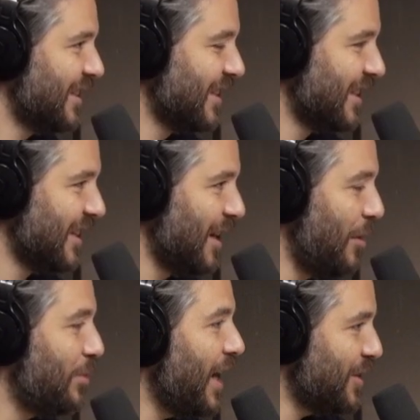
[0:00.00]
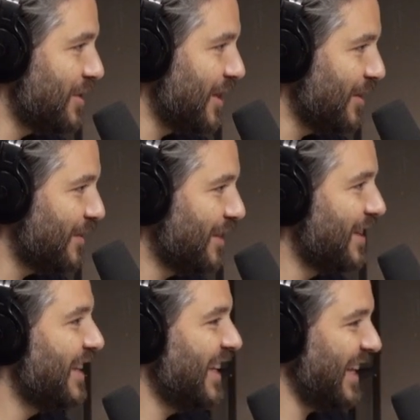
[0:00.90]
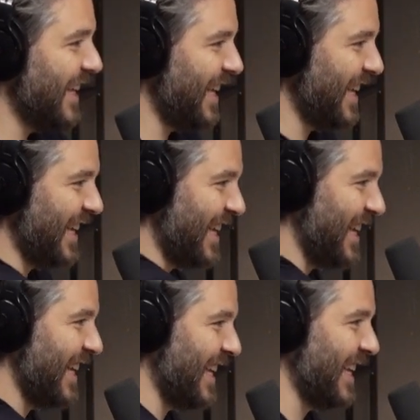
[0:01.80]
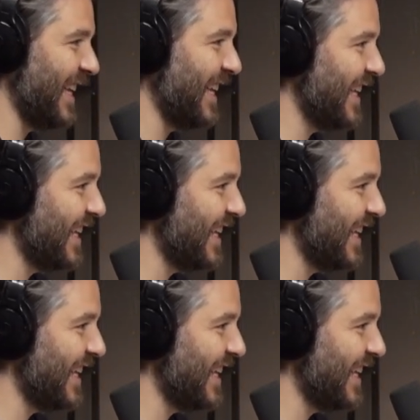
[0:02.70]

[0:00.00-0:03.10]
word on my report? Allah, know what alik. They're like,